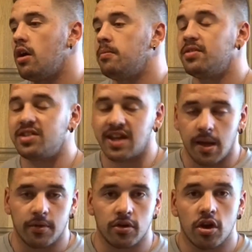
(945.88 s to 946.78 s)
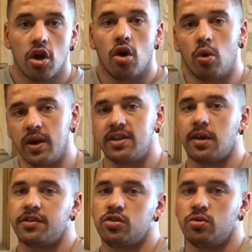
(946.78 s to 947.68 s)
salmon. All these
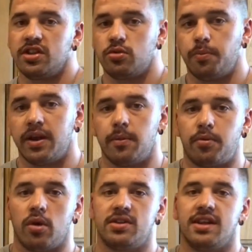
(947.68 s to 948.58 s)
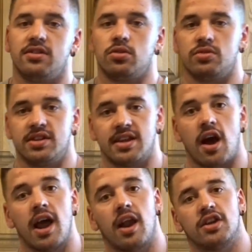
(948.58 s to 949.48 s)
other sources will be the protein sources that
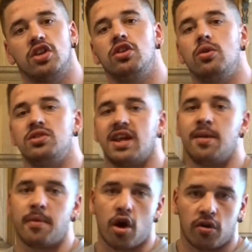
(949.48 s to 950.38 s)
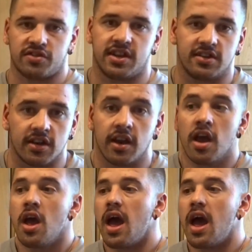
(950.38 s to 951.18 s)
I like to use in my off season.